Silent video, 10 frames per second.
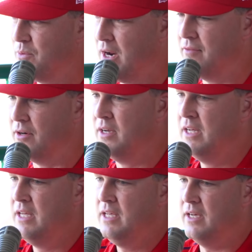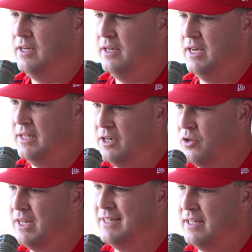or whatever, and then
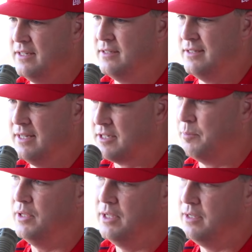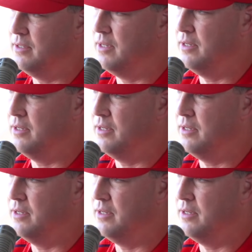learning that discipline